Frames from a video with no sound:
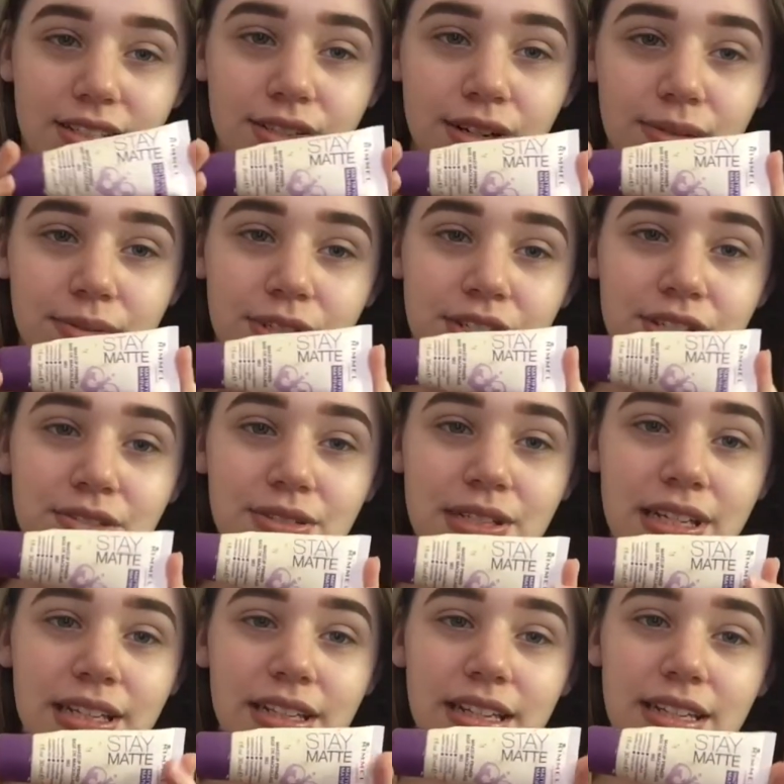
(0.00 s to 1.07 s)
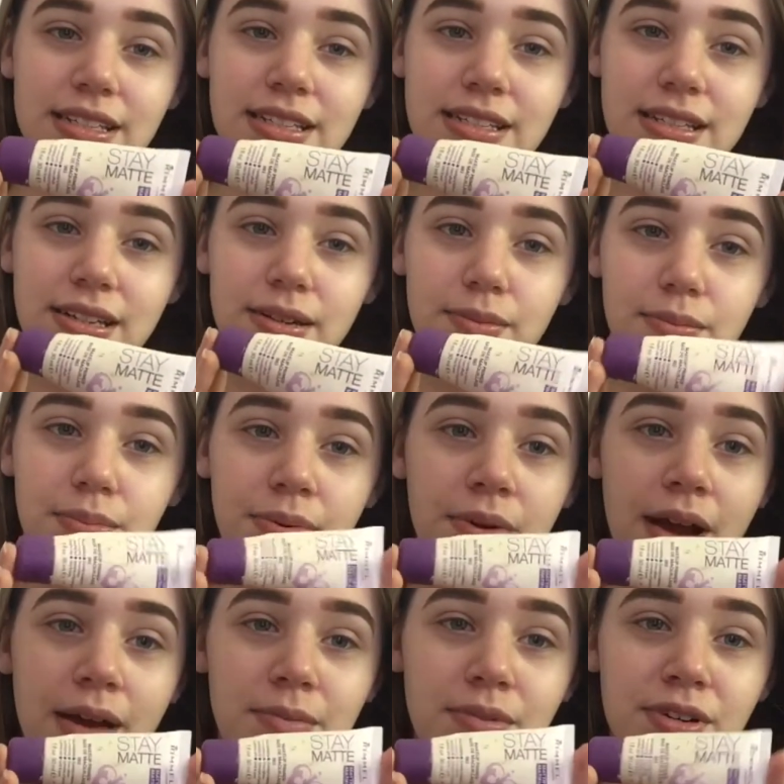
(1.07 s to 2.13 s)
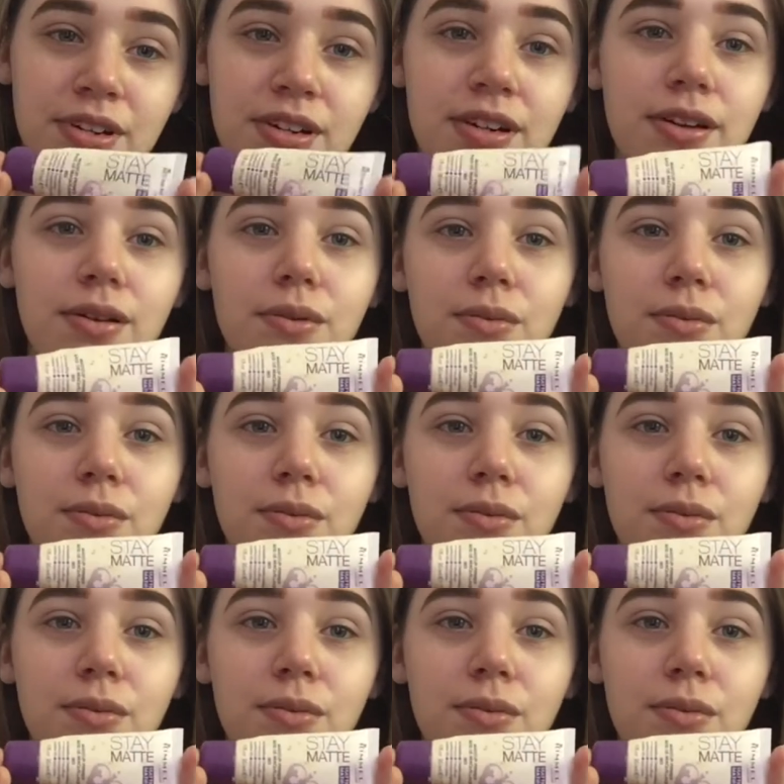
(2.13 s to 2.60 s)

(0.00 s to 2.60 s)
So I'm just using this primer,